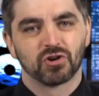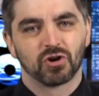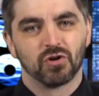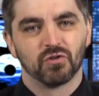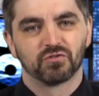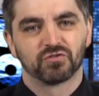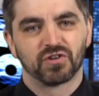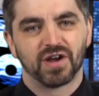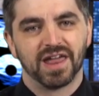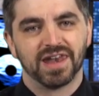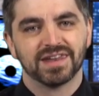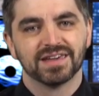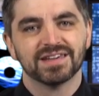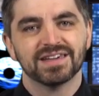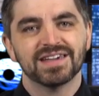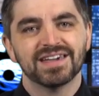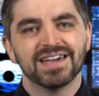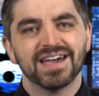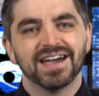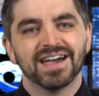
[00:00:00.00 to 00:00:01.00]
girlfriend.
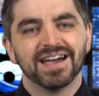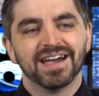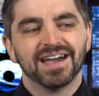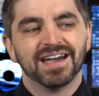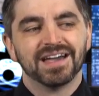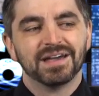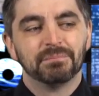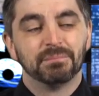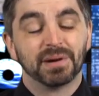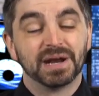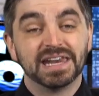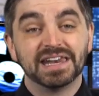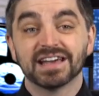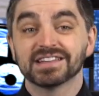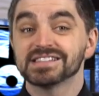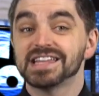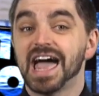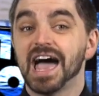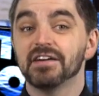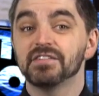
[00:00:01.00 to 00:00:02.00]
But he
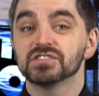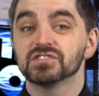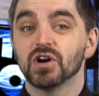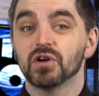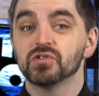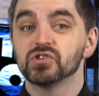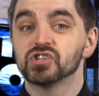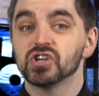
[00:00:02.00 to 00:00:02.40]
doesn't have his own